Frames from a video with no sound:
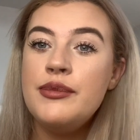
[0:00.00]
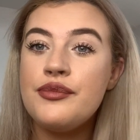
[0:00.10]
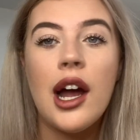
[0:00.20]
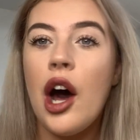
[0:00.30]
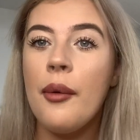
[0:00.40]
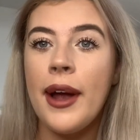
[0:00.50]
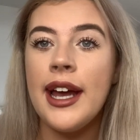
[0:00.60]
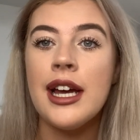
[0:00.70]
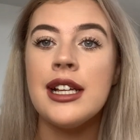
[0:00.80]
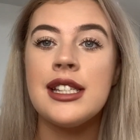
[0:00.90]
I can't
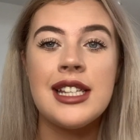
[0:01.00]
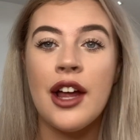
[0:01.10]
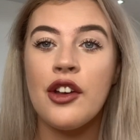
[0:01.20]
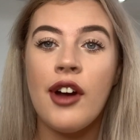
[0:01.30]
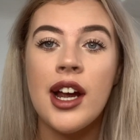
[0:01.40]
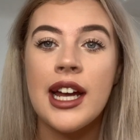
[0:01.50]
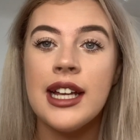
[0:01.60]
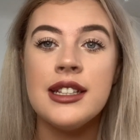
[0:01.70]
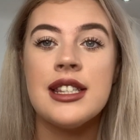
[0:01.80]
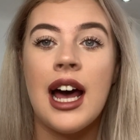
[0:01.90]
wait to tell the
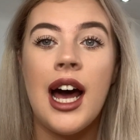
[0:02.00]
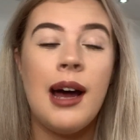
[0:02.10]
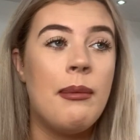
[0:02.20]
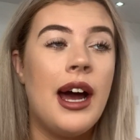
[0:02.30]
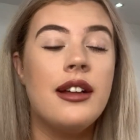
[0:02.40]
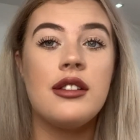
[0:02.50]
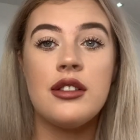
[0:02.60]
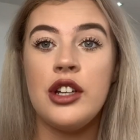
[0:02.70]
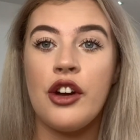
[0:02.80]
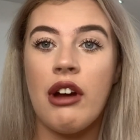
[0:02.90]
grandkids that I met
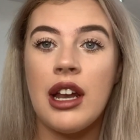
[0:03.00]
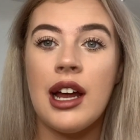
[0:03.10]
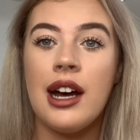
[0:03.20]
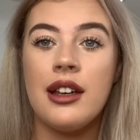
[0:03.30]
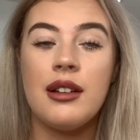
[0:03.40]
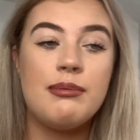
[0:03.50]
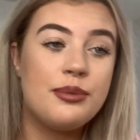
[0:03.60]
your granddad